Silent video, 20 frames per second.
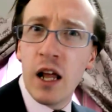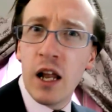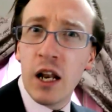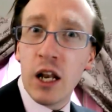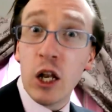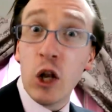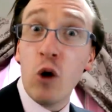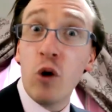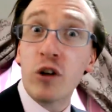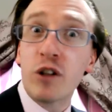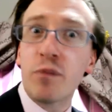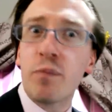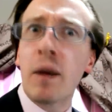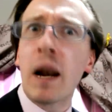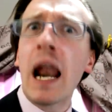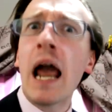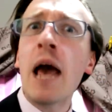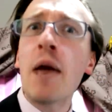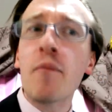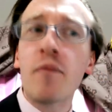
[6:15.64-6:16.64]
Lord
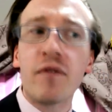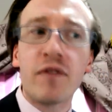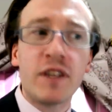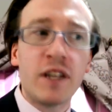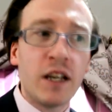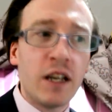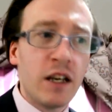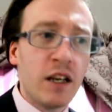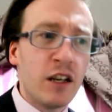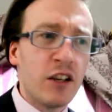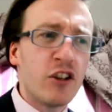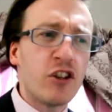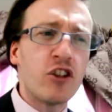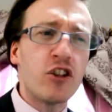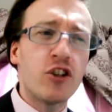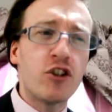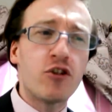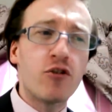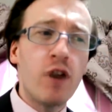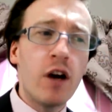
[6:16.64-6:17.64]
Plamft
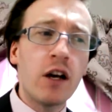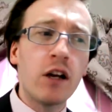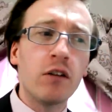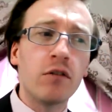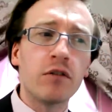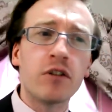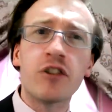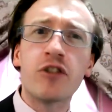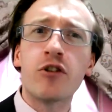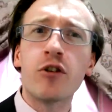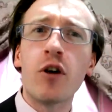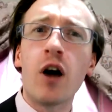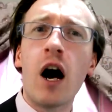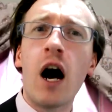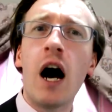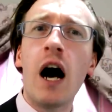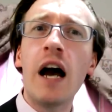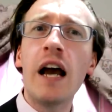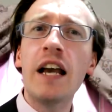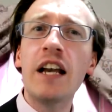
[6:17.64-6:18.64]
struggled to
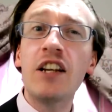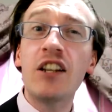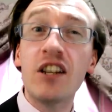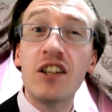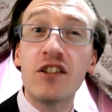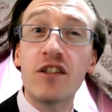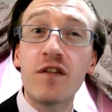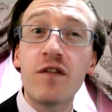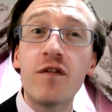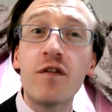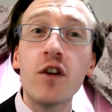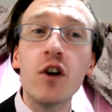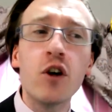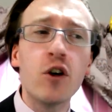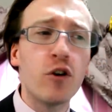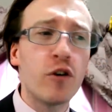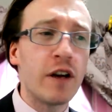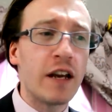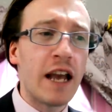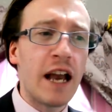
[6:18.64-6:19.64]
hide his
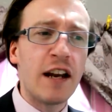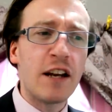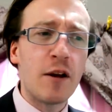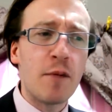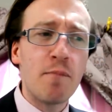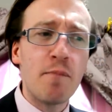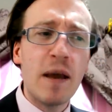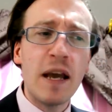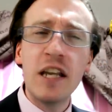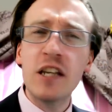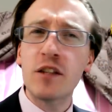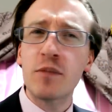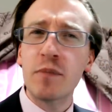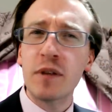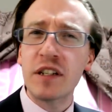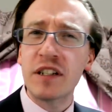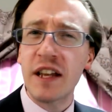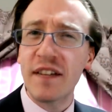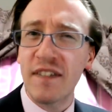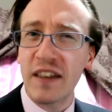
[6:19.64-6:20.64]
fury and
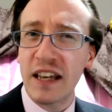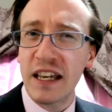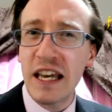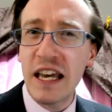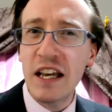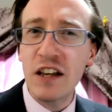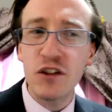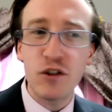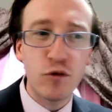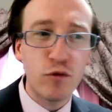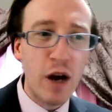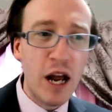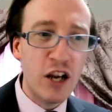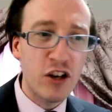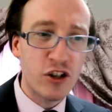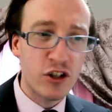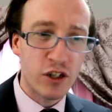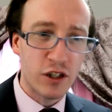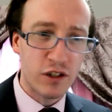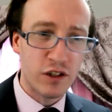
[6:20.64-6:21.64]
amazement at the king's
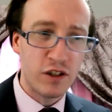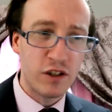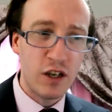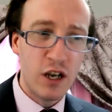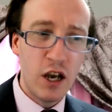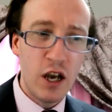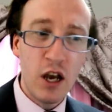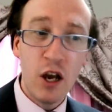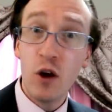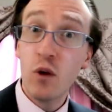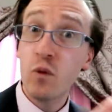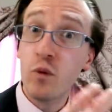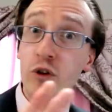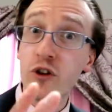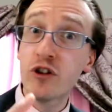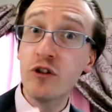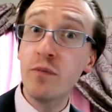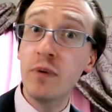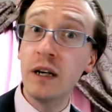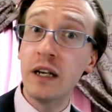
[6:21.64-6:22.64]
rashness.
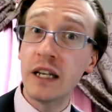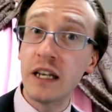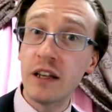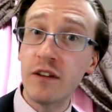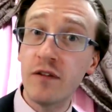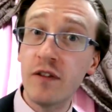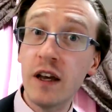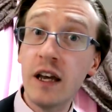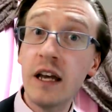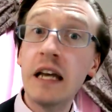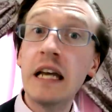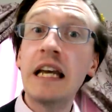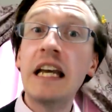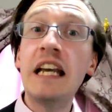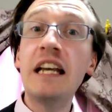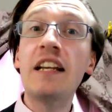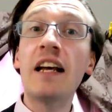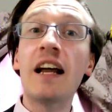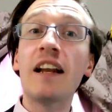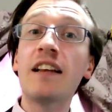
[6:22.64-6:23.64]
Would you believe
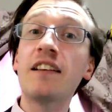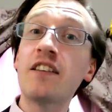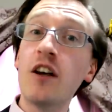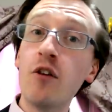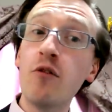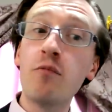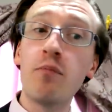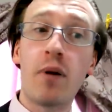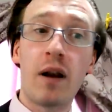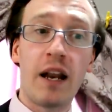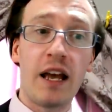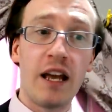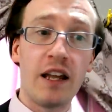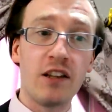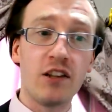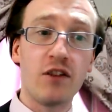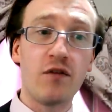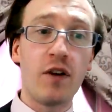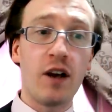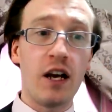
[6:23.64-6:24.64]
he'd had his own
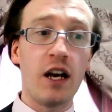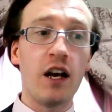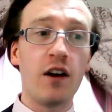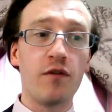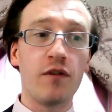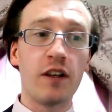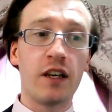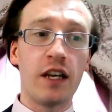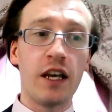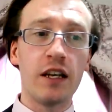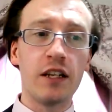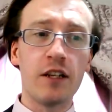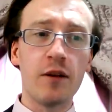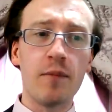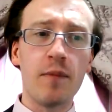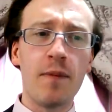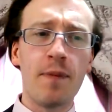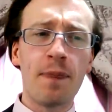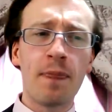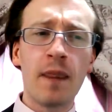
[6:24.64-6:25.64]
plans for half the
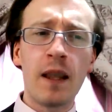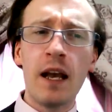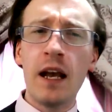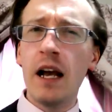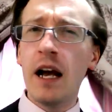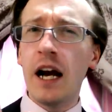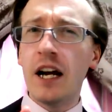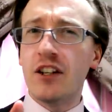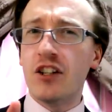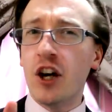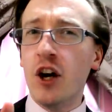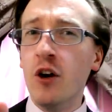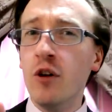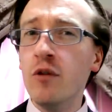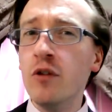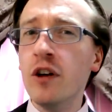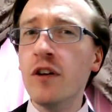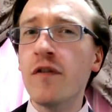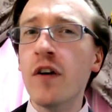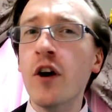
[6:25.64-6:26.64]
kingdom? A
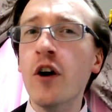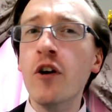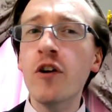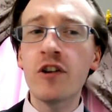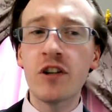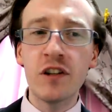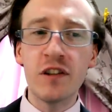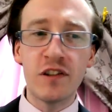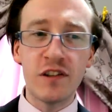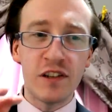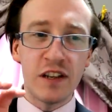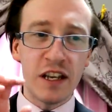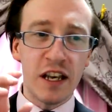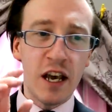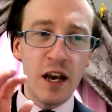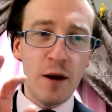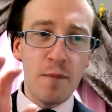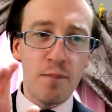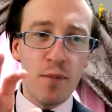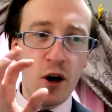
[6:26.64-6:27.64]
tone of urgency
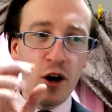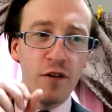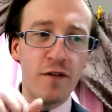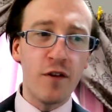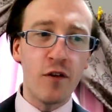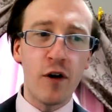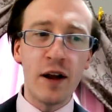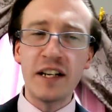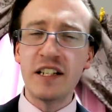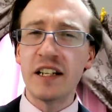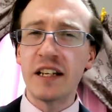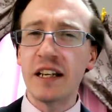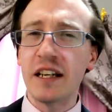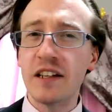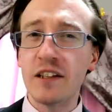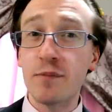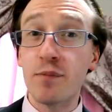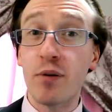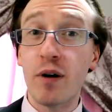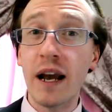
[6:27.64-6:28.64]
perforating
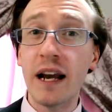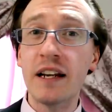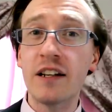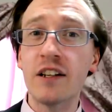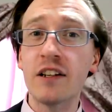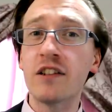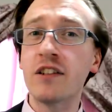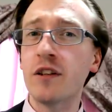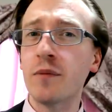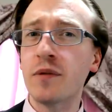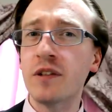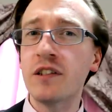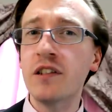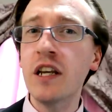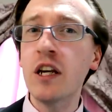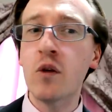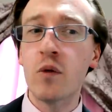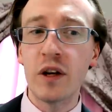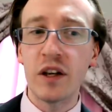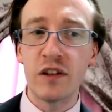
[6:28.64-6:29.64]
his practiced
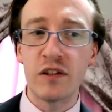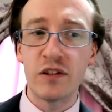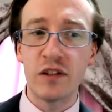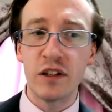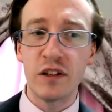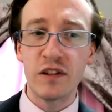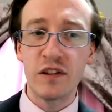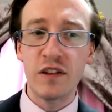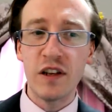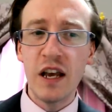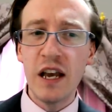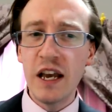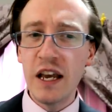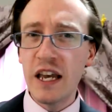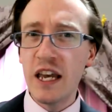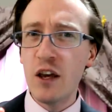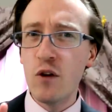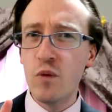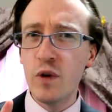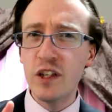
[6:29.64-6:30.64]
obsequiousness,
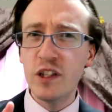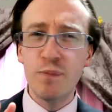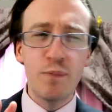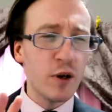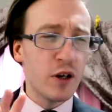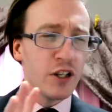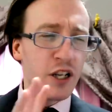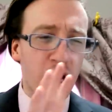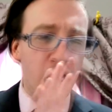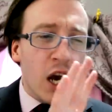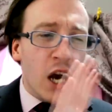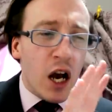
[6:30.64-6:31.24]
he whispered,